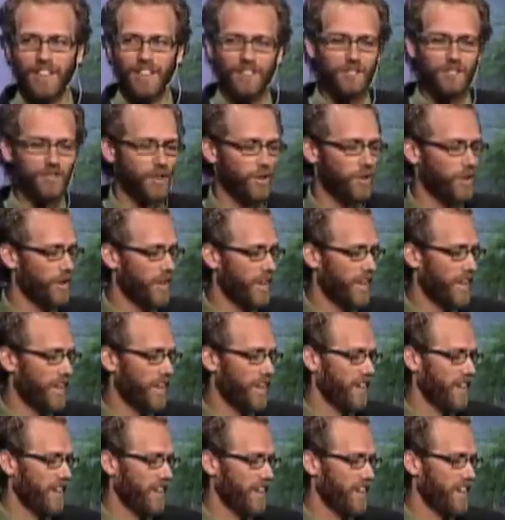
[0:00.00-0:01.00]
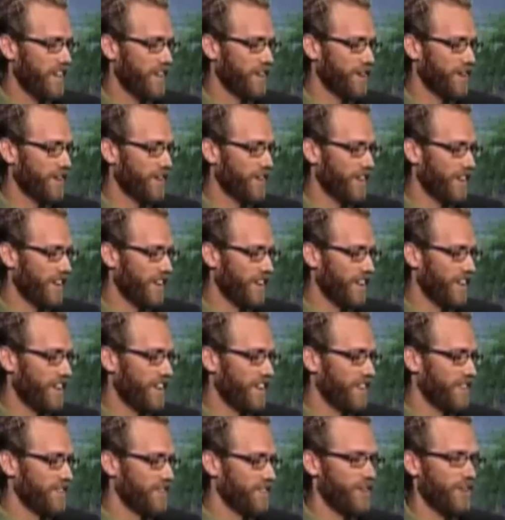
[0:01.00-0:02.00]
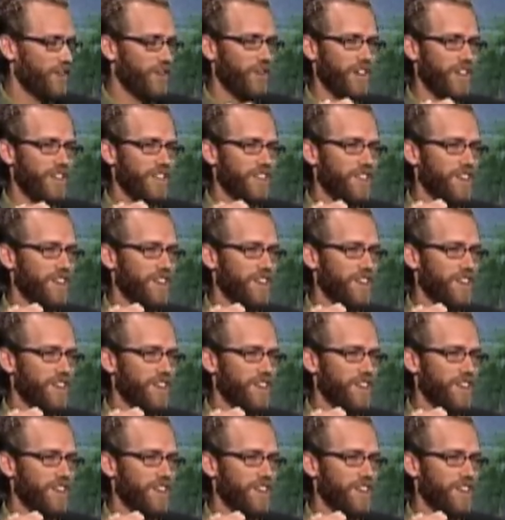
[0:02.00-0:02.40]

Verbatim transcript: So here, you know,